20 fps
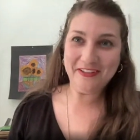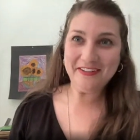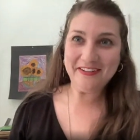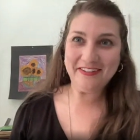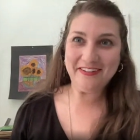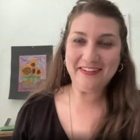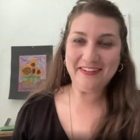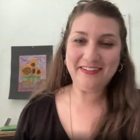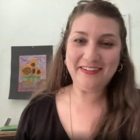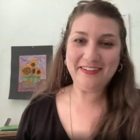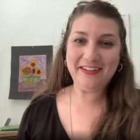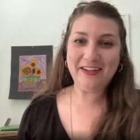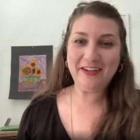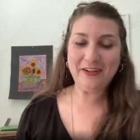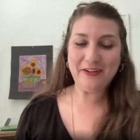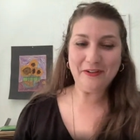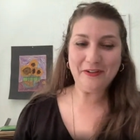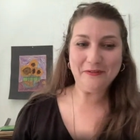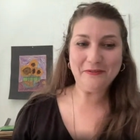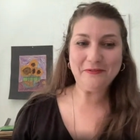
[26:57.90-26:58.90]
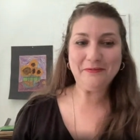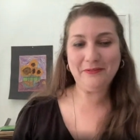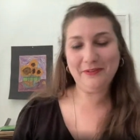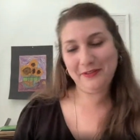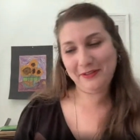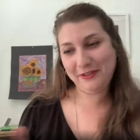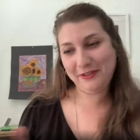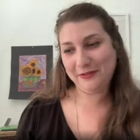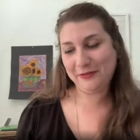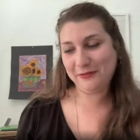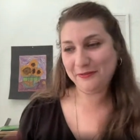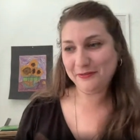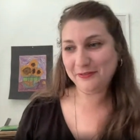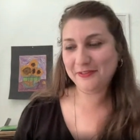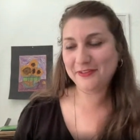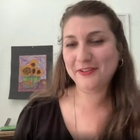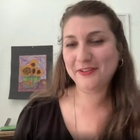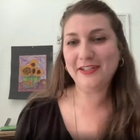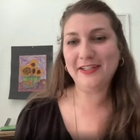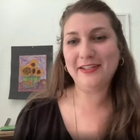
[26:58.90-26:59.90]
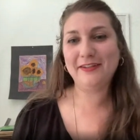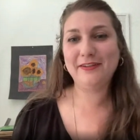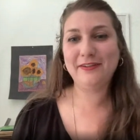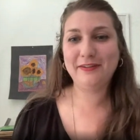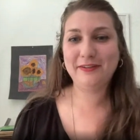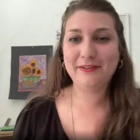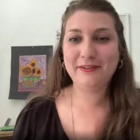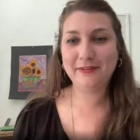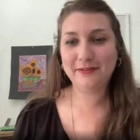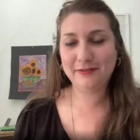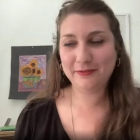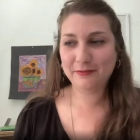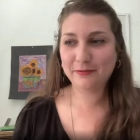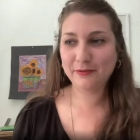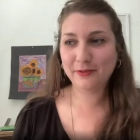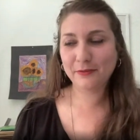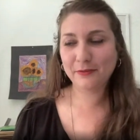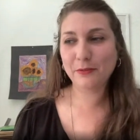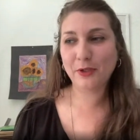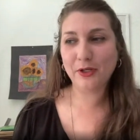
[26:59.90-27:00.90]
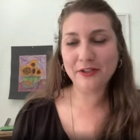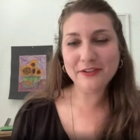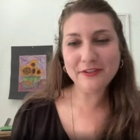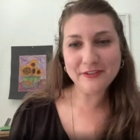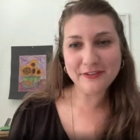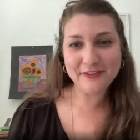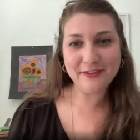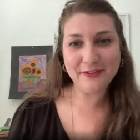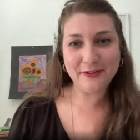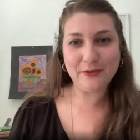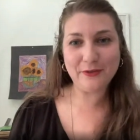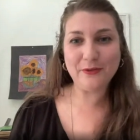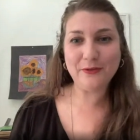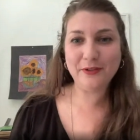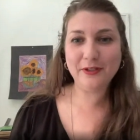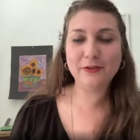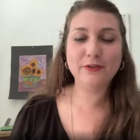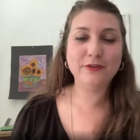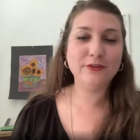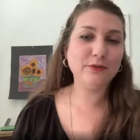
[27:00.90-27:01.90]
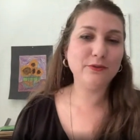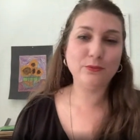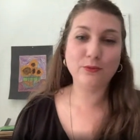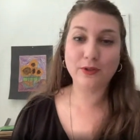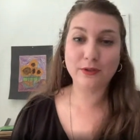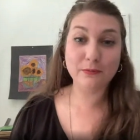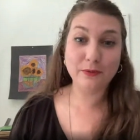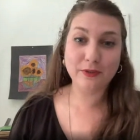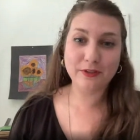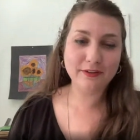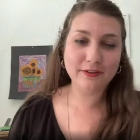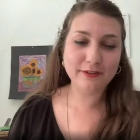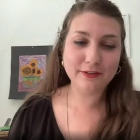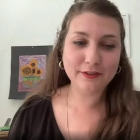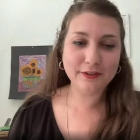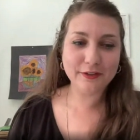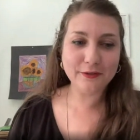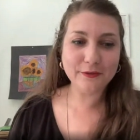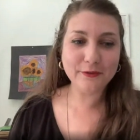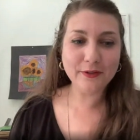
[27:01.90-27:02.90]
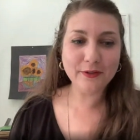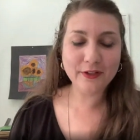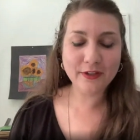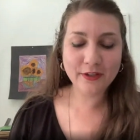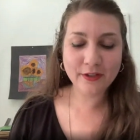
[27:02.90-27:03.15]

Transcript: it's, uh, you know, today's March. So uh, just one month ago.